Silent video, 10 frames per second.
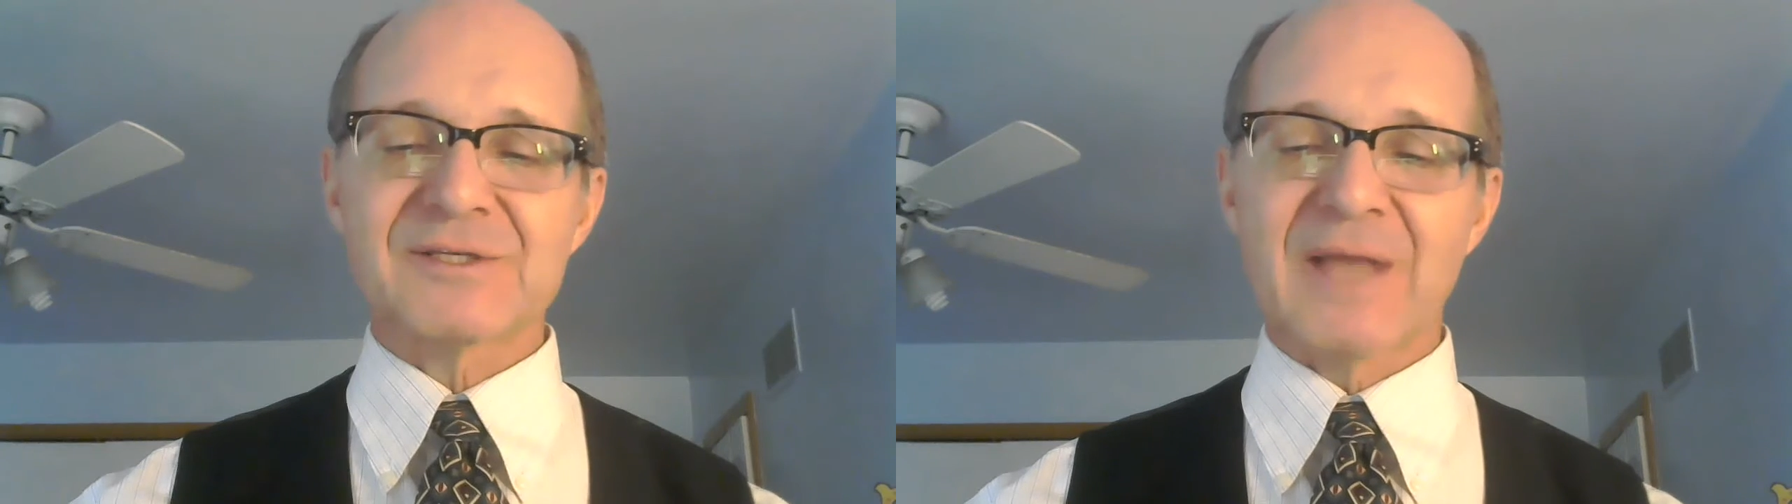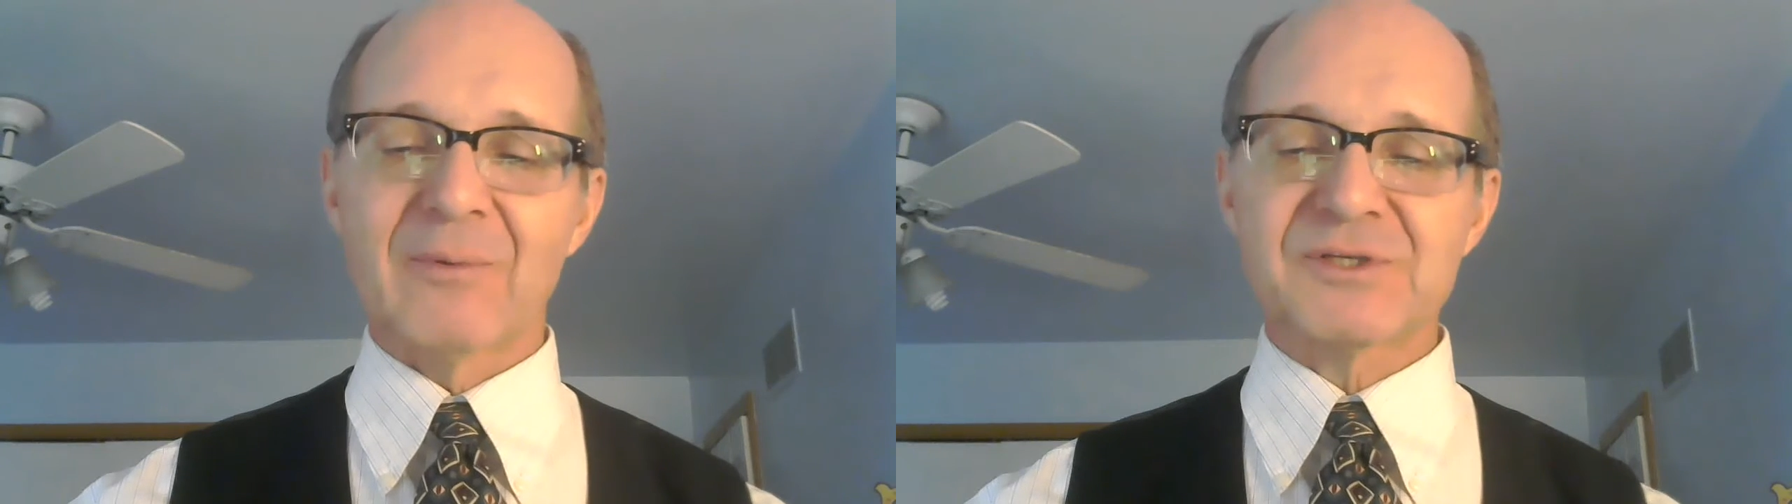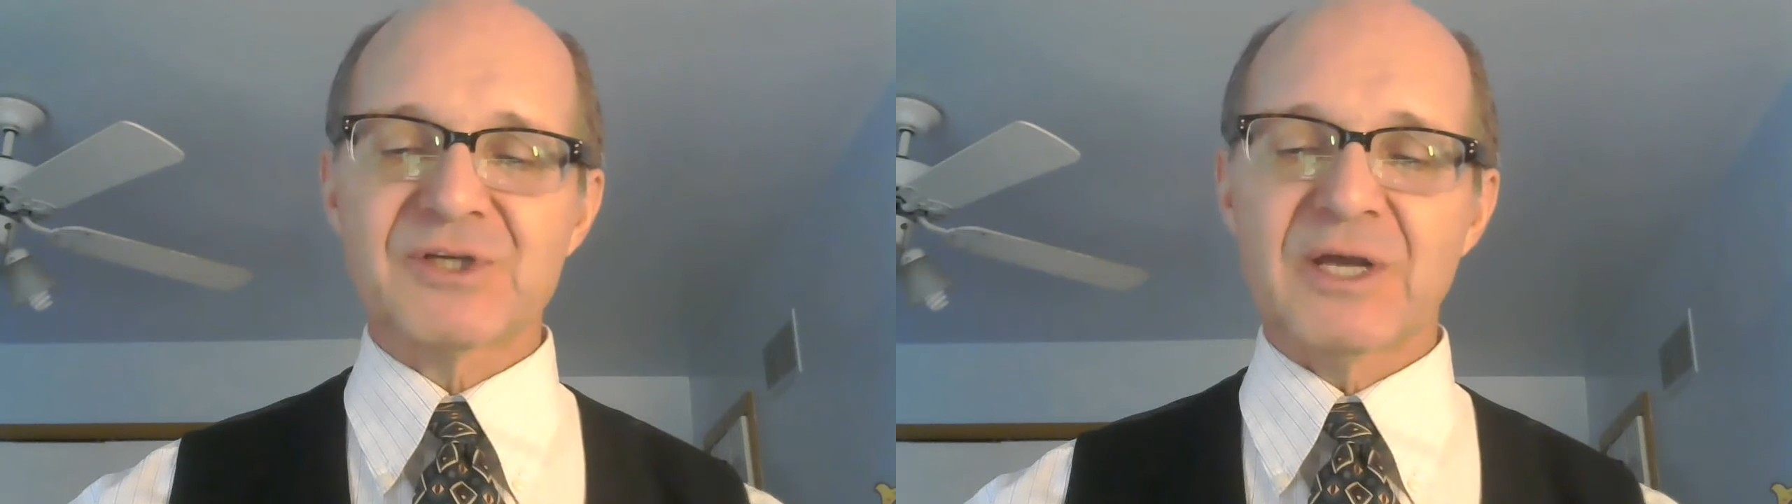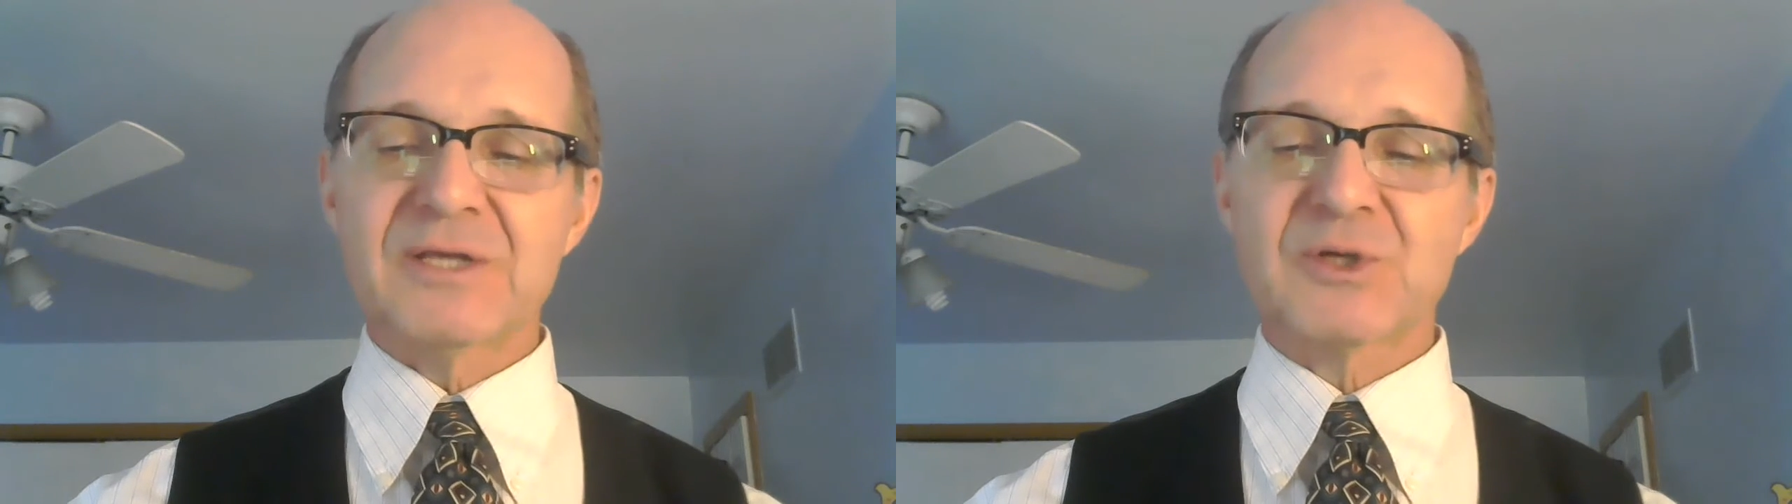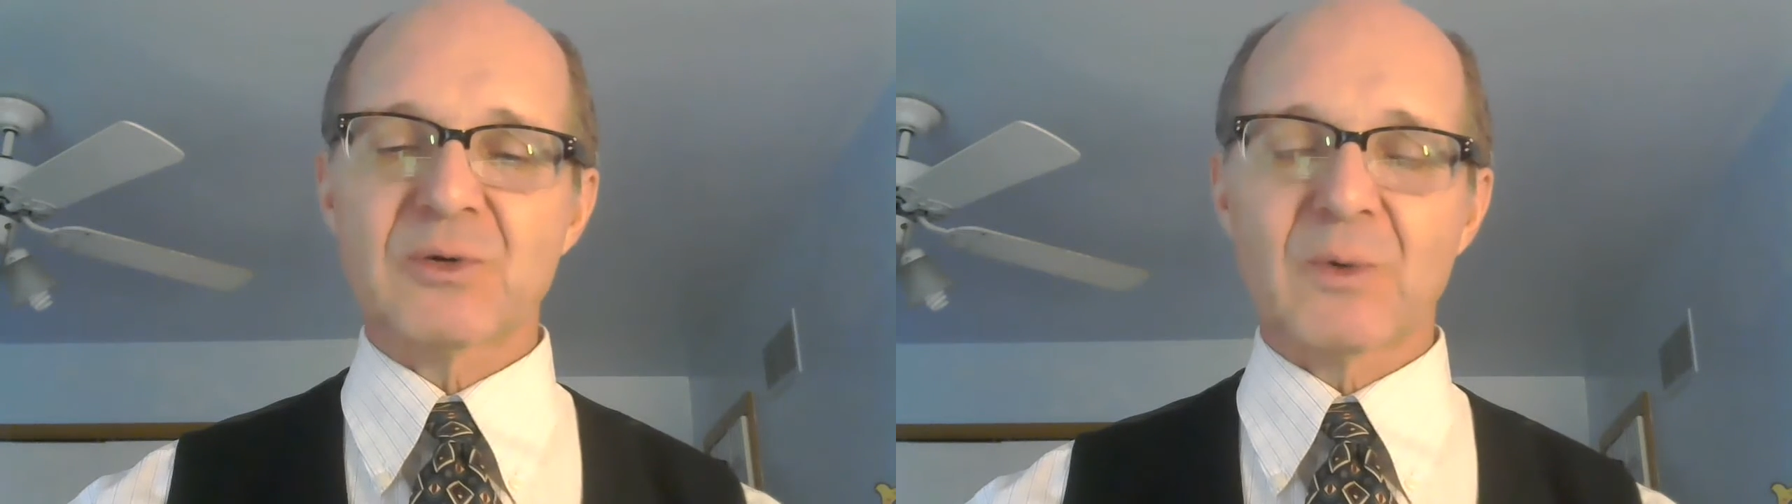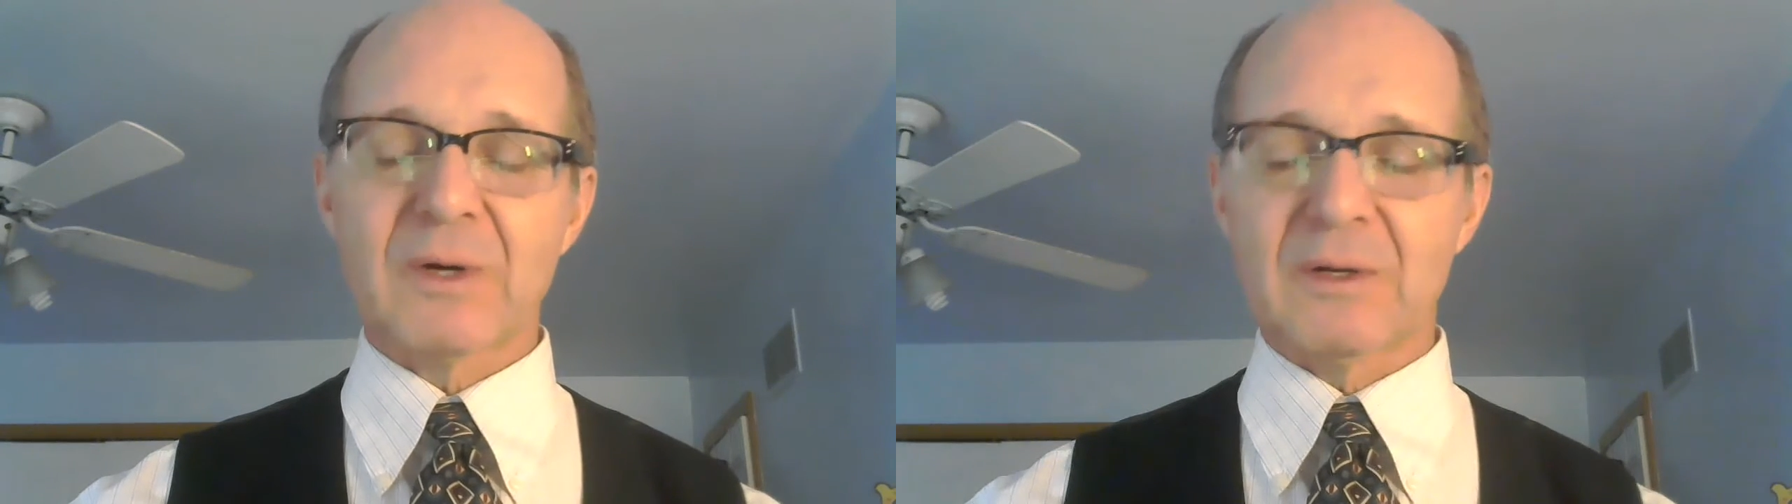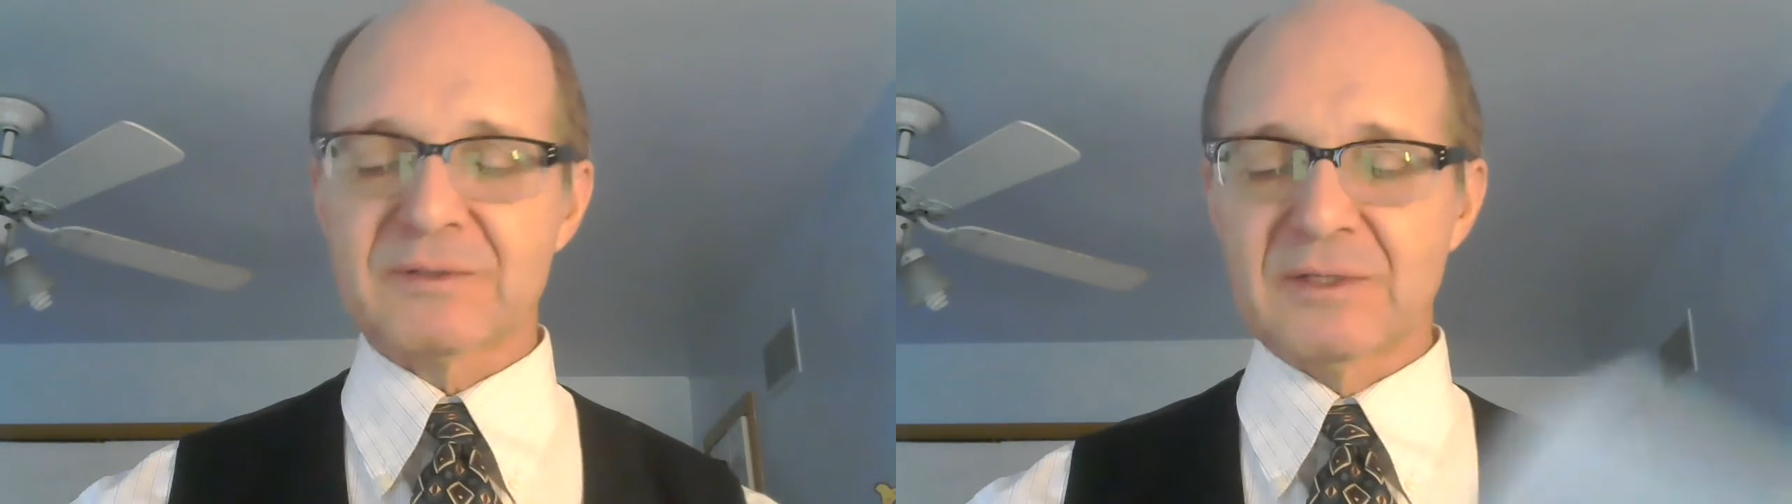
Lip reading: That Will Change Your World